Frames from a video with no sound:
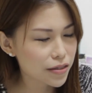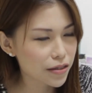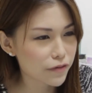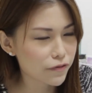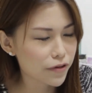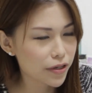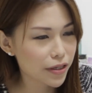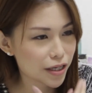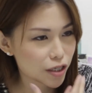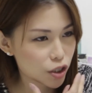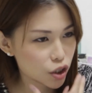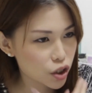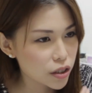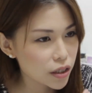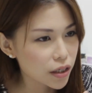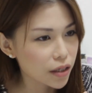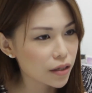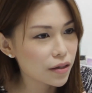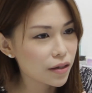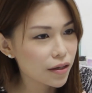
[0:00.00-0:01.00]
even their
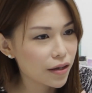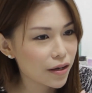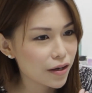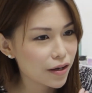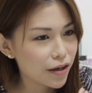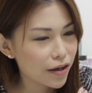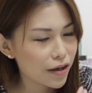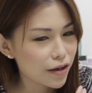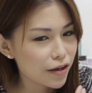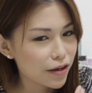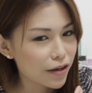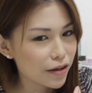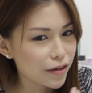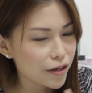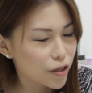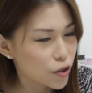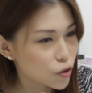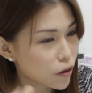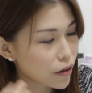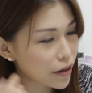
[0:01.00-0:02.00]
chin,
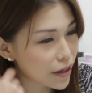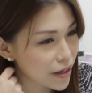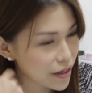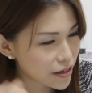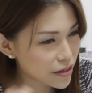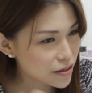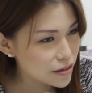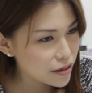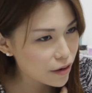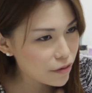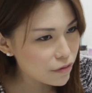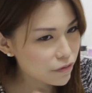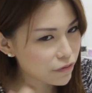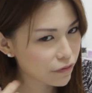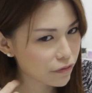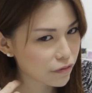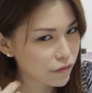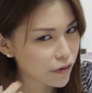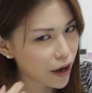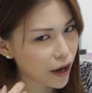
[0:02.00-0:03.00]
the jawline
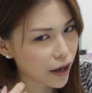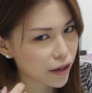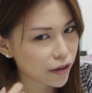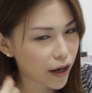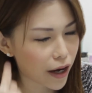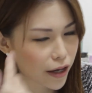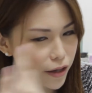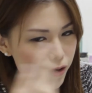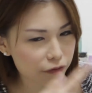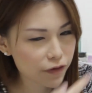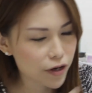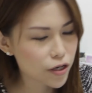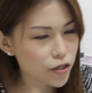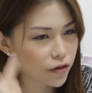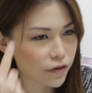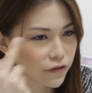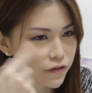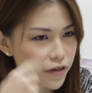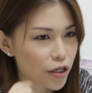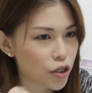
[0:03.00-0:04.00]
itself, and other
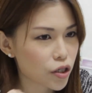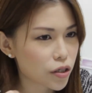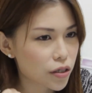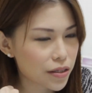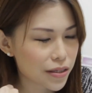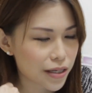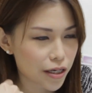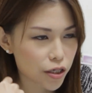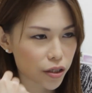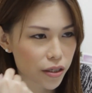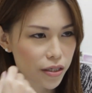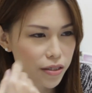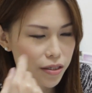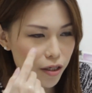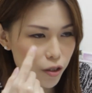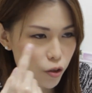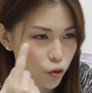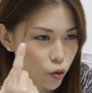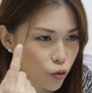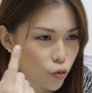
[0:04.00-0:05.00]
facial features such as
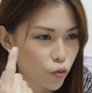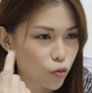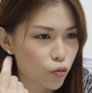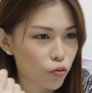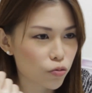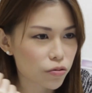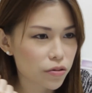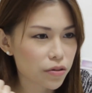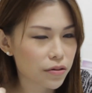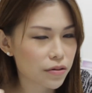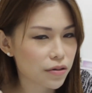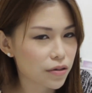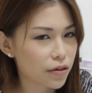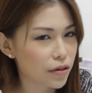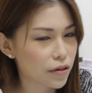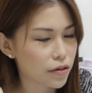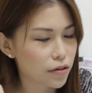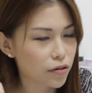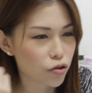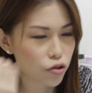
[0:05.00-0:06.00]
the nose,
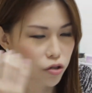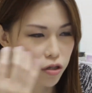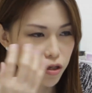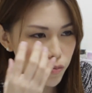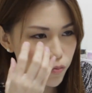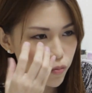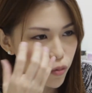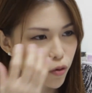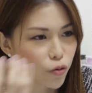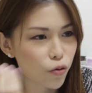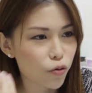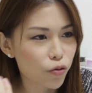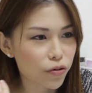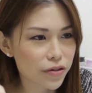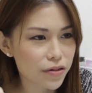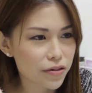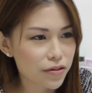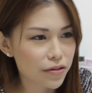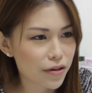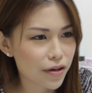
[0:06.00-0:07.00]
the
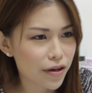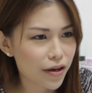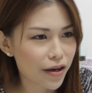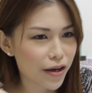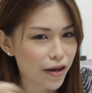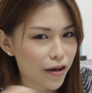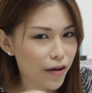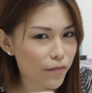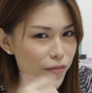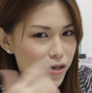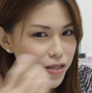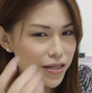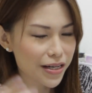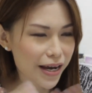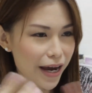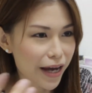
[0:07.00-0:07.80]
cheekbones, basically